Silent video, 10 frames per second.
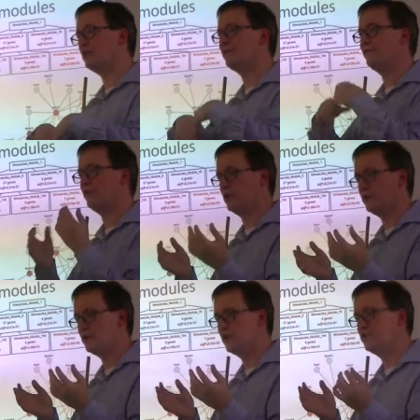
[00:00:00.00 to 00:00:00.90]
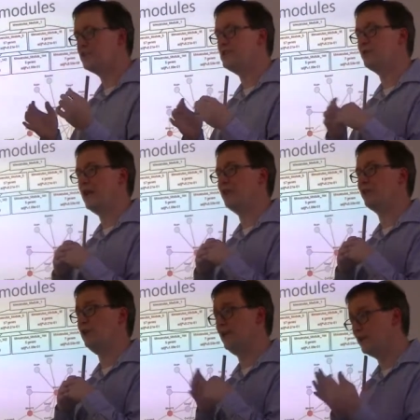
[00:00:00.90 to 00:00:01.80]
inferred. They don't have
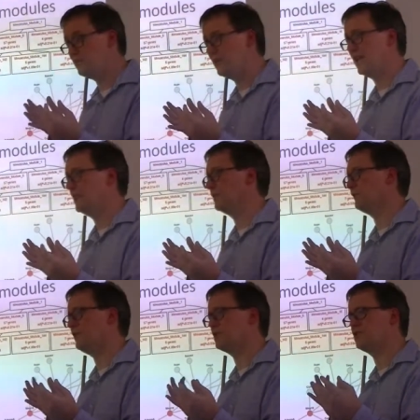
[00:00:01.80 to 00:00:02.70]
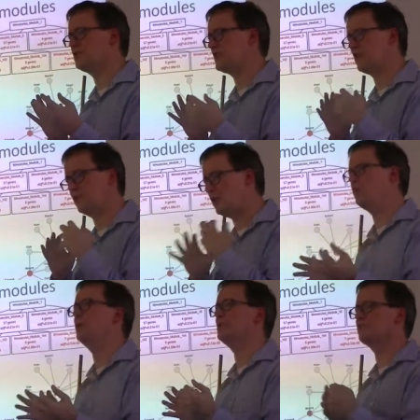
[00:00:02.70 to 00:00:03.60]
clear molecular functions that are
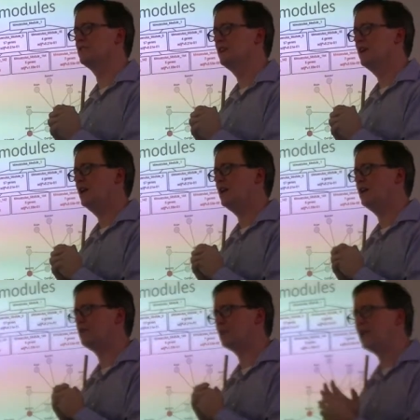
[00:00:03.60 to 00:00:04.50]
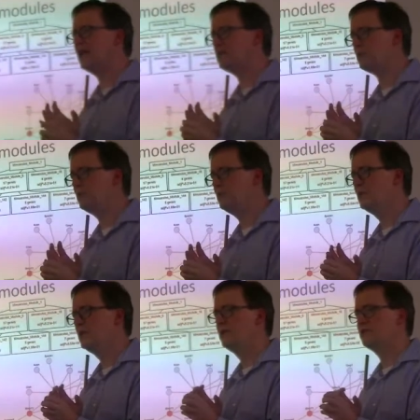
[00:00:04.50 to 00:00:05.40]
always reliable.
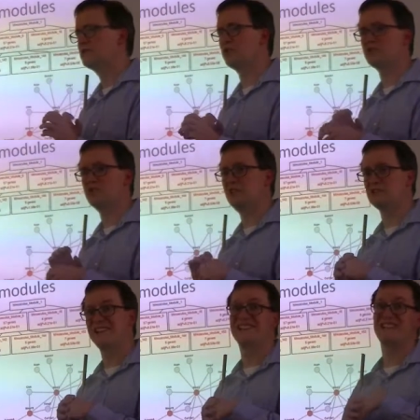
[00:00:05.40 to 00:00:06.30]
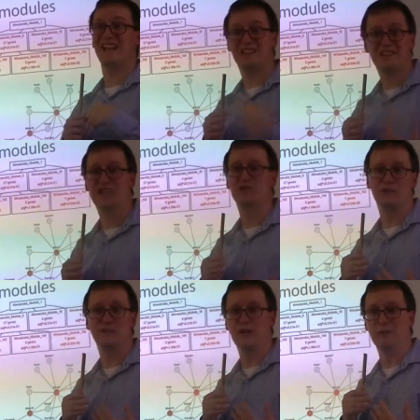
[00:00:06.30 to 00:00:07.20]
So there's less annotation
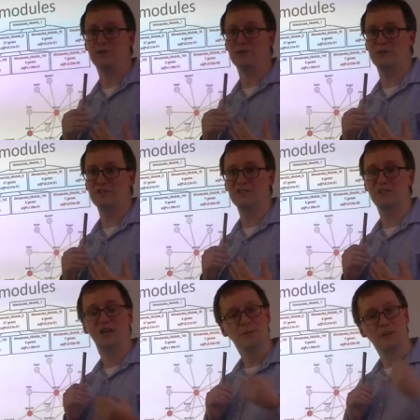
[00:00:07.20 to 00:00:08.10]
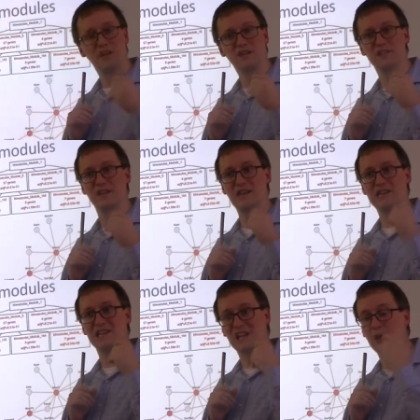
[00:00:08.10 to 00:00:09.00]
available to us. But it is
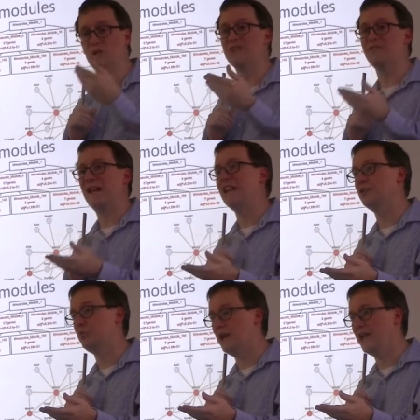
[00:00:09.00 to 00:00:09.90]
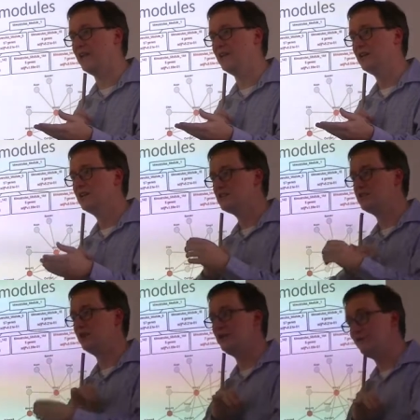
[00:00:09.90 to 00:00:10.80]
an equally valid way
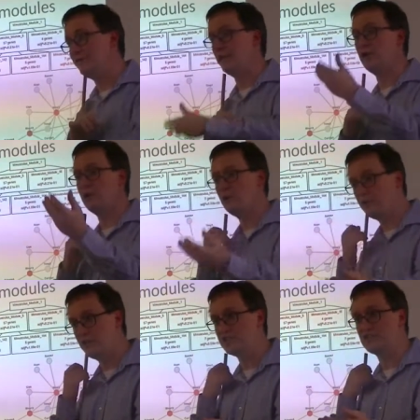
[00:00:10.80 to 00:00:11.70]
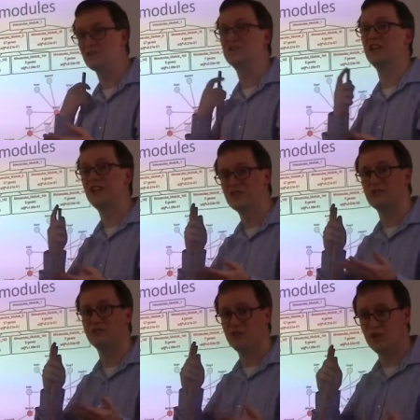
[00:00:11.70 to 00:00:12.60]
to infer the
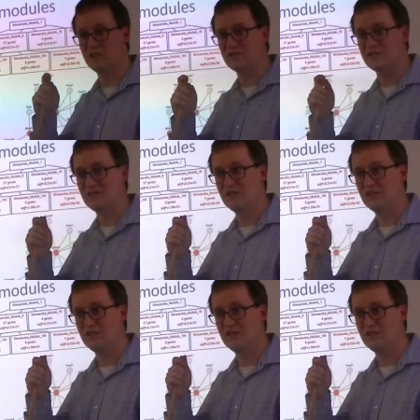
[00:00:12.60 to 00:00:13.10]
association of genes